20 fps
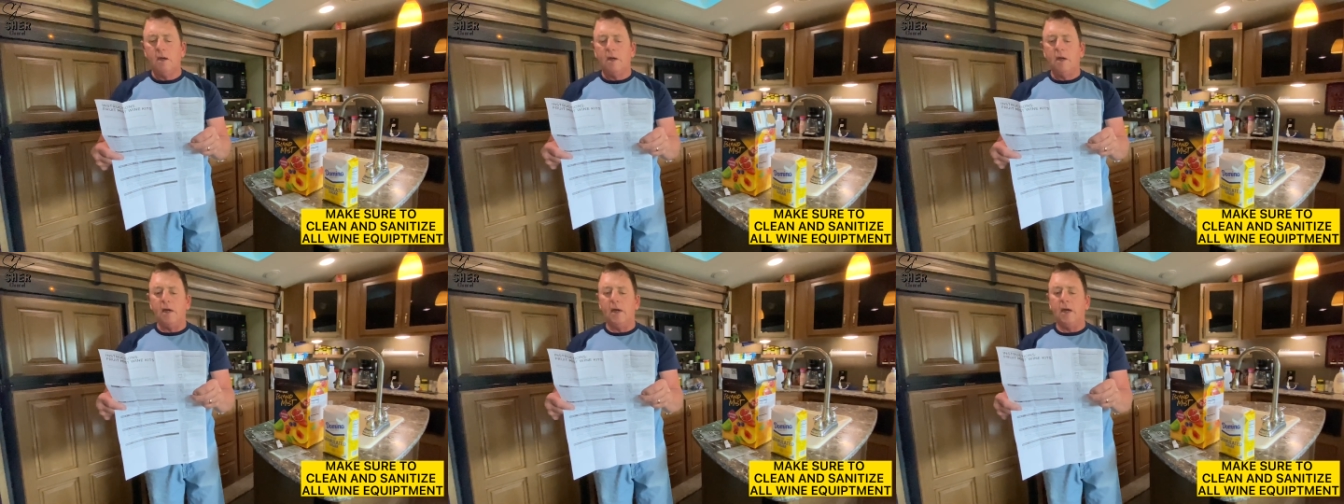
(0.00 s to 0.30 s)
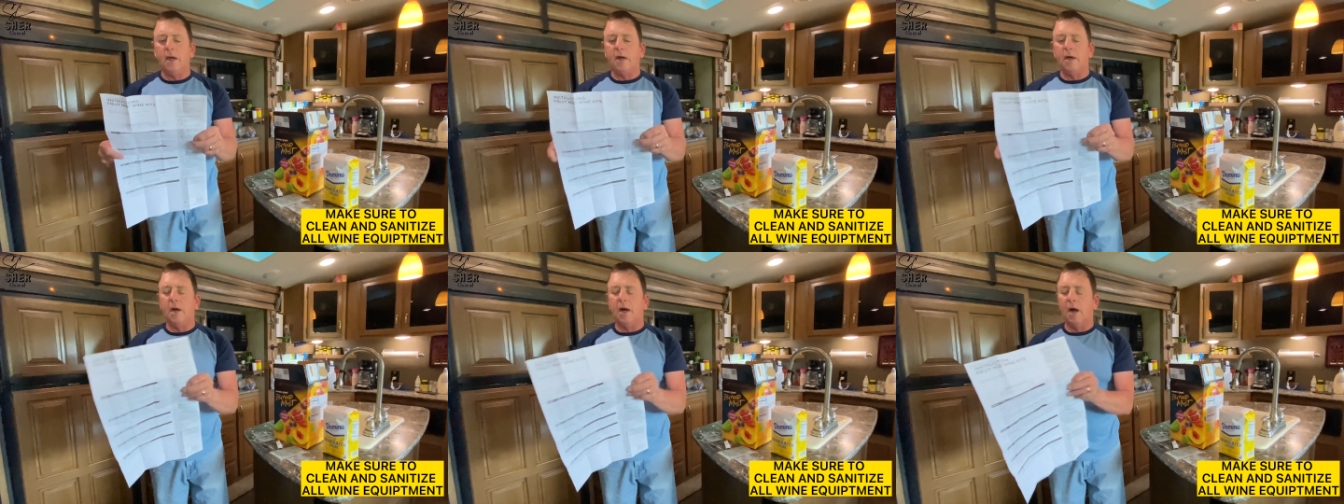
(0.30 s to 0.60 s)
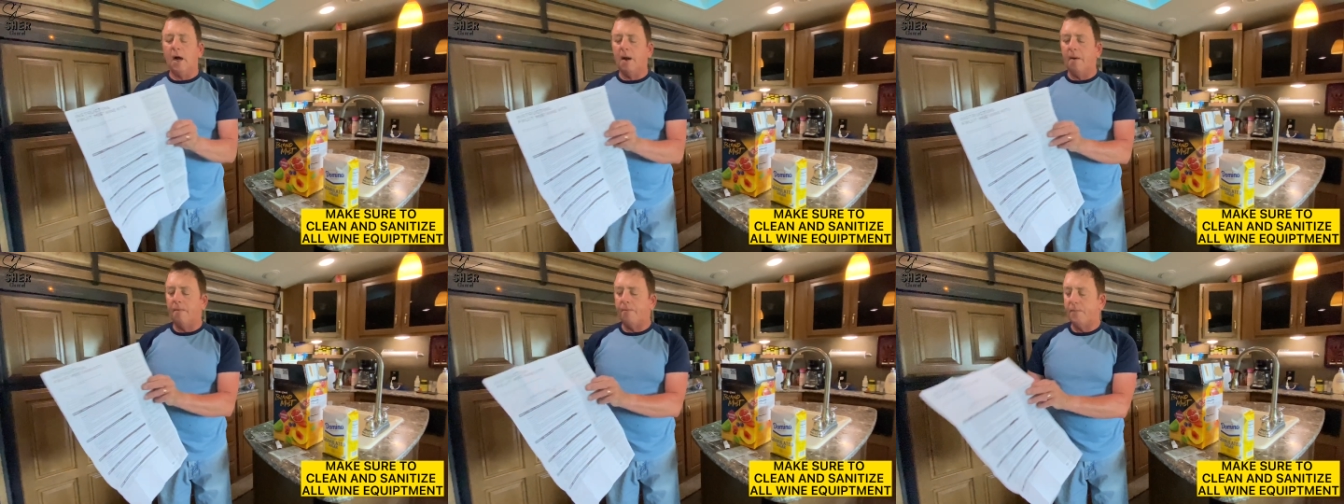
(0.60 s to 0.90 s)
And
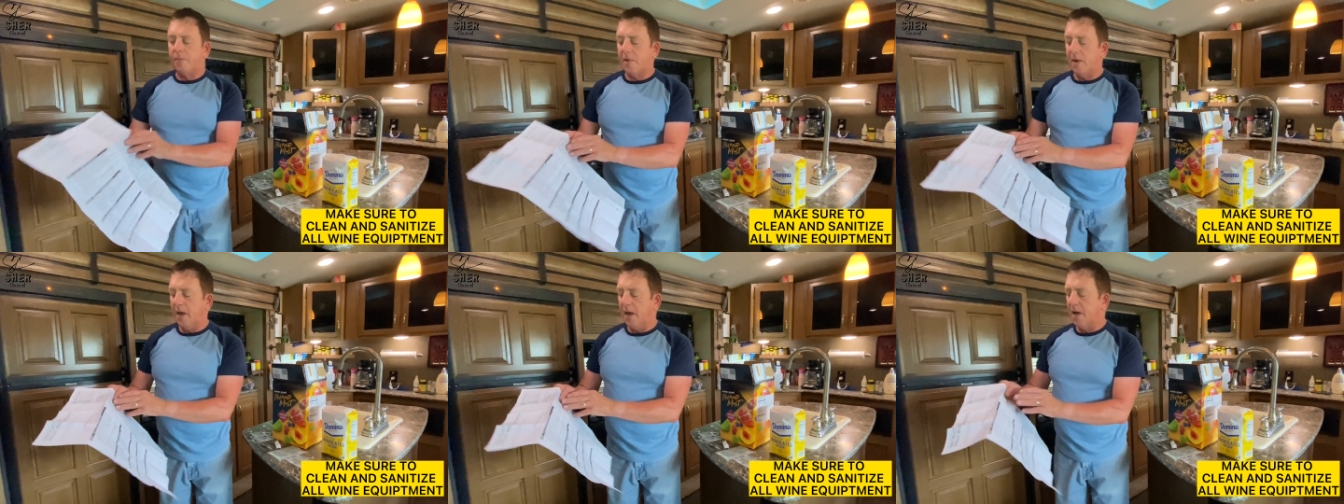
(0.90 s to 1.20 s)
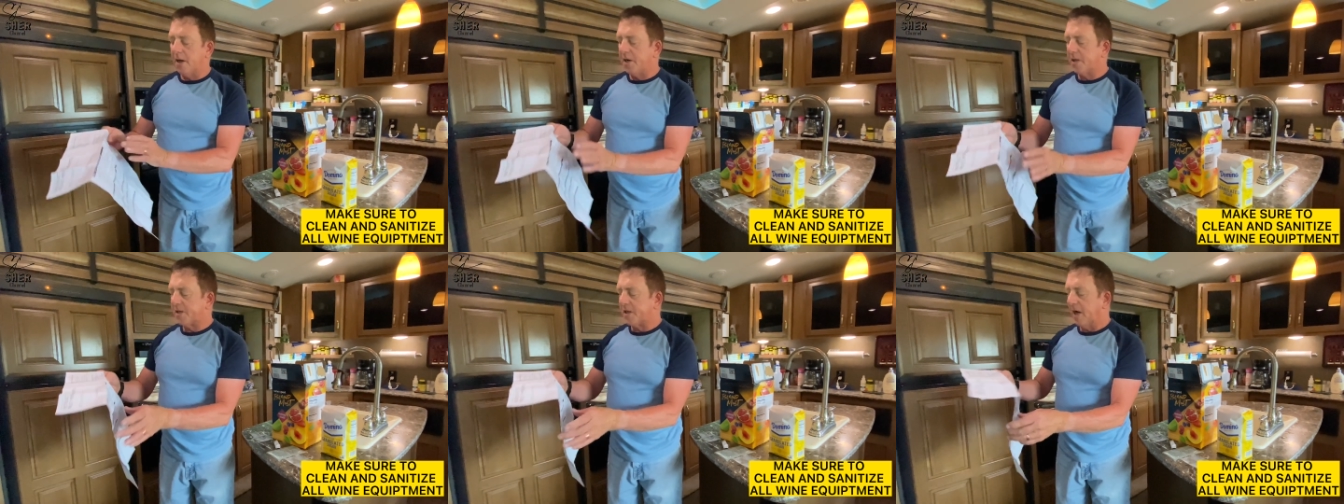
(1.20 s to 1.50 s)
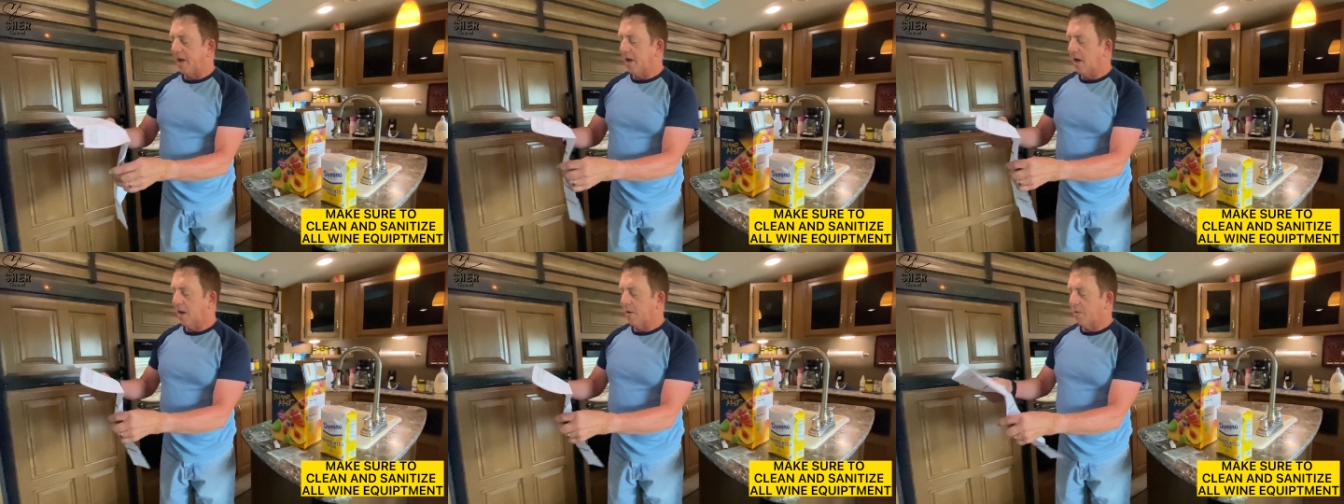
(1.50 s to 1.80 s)
uh, it'll just
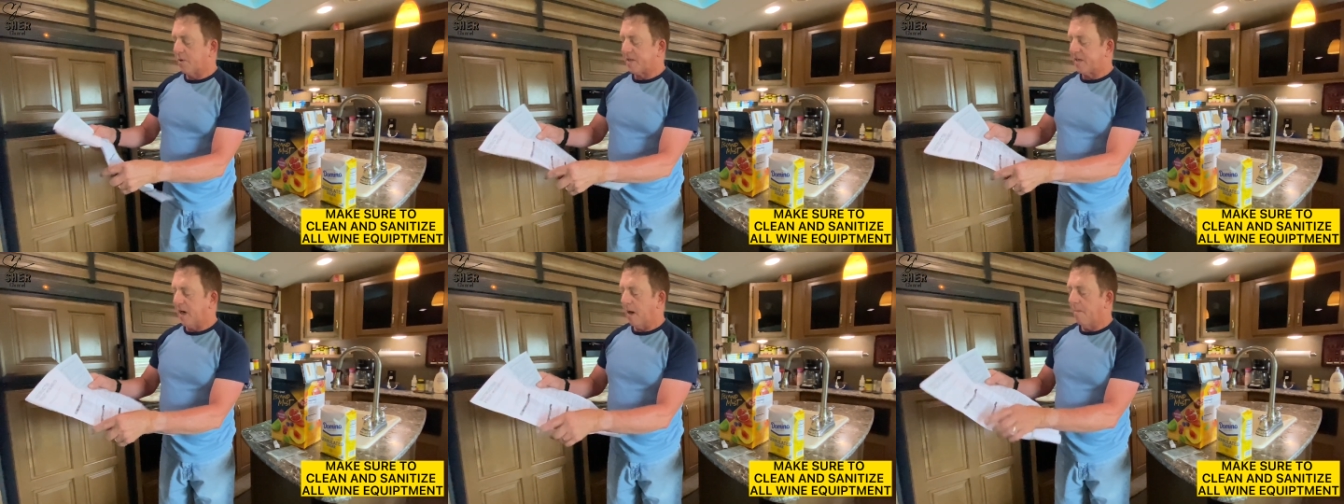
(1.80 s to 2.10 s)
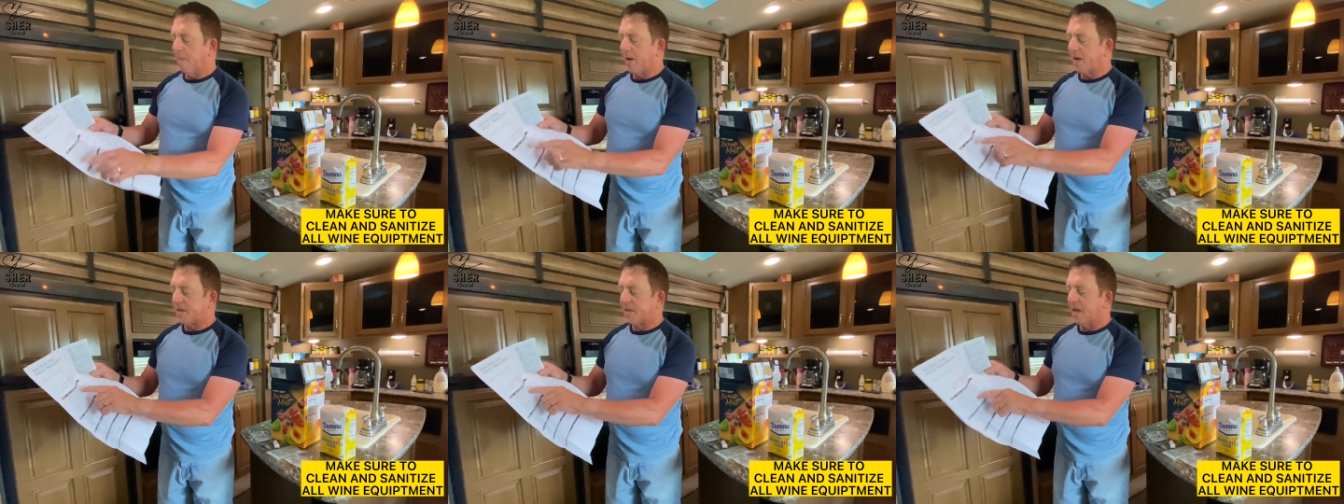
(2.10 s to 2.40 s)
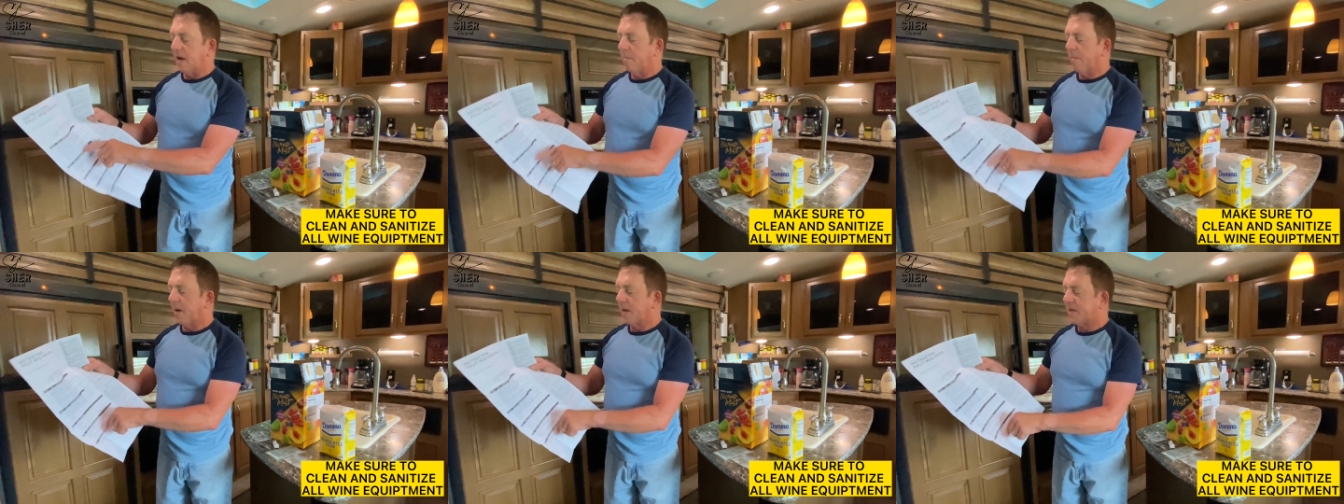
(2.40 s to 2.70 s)
tell you step by
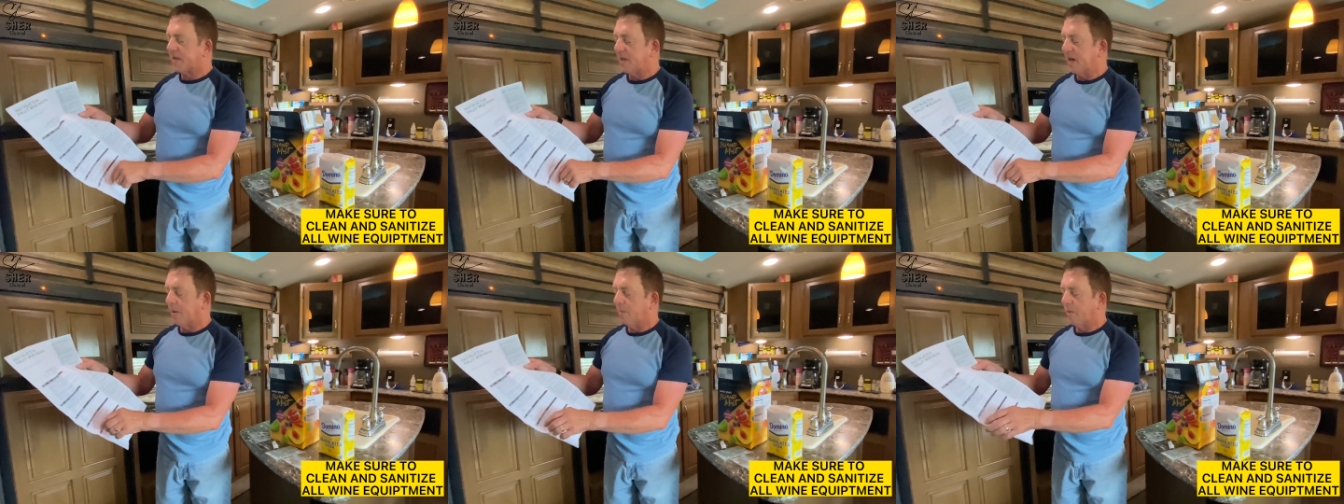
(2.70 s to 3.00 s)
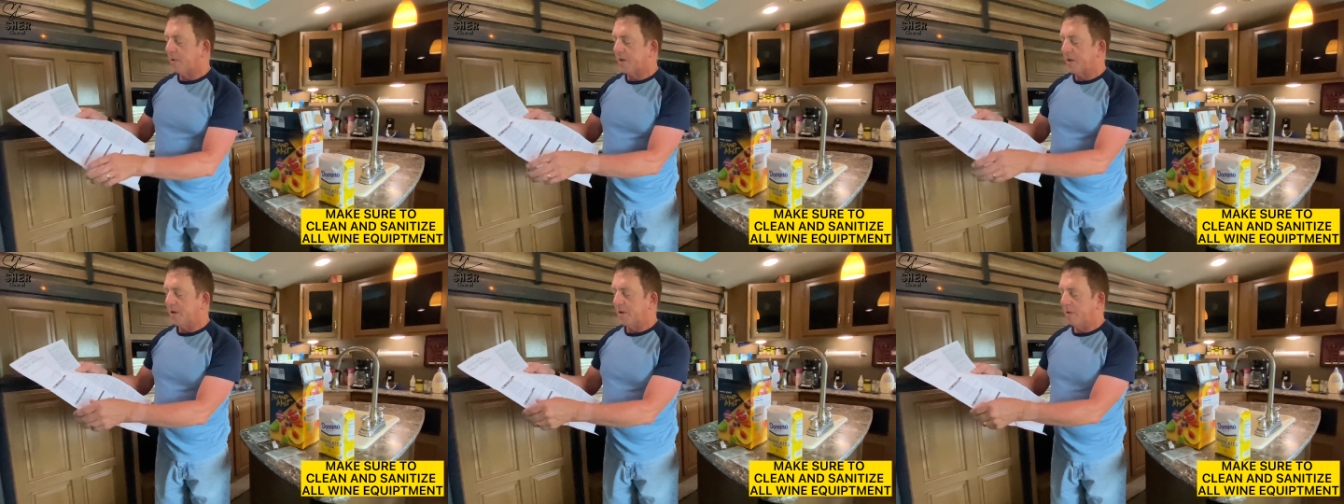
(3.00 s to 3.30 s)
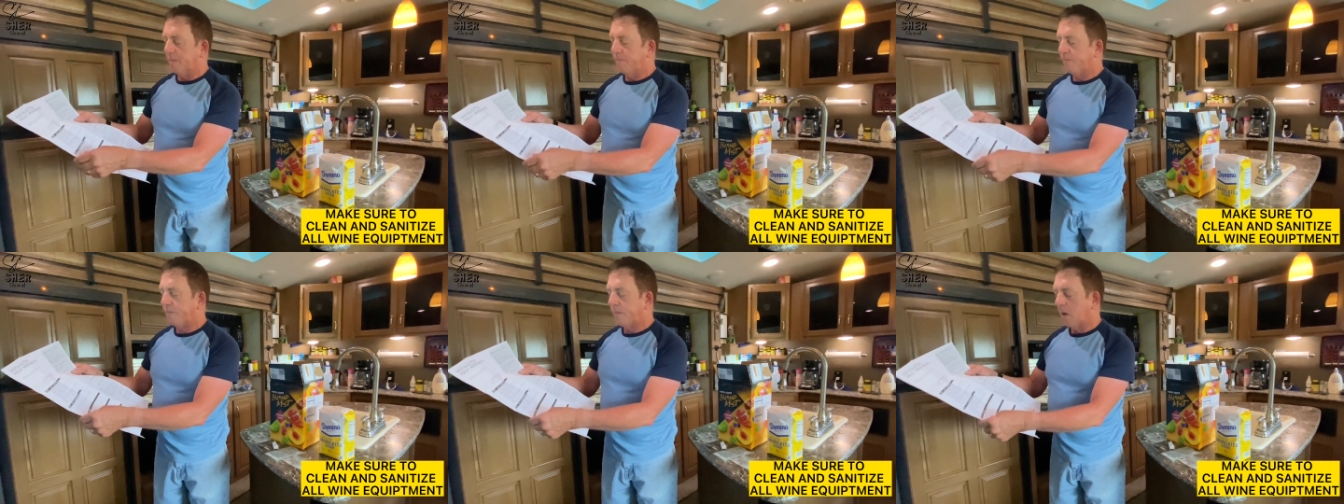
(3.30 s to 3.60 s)
step by step what to do.